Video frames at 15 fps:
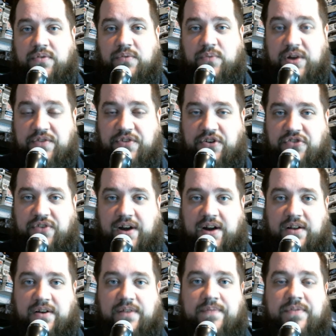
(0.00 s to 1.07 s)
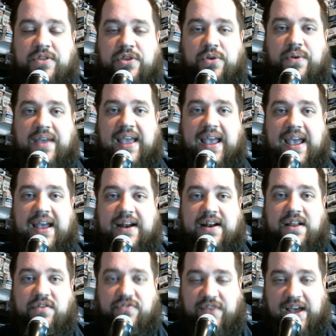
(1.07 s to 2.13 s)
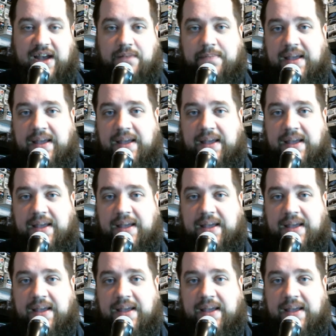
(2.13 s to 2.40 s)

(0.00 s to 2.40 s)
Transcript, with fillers: reefer trailer, you can, in fact,